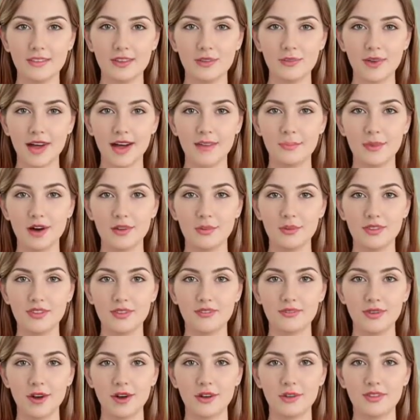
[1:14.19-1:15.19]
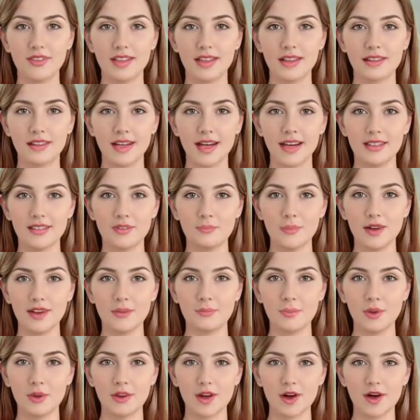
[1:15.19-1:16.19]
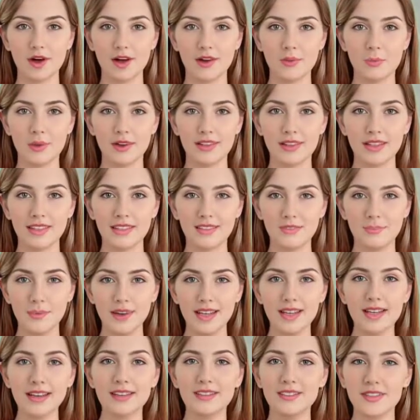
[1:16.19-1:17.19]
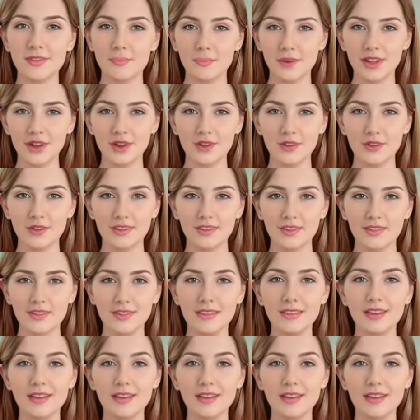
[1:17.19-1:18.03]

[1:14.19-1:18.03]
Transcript: Grandma was frozen, as people are when these beings appear.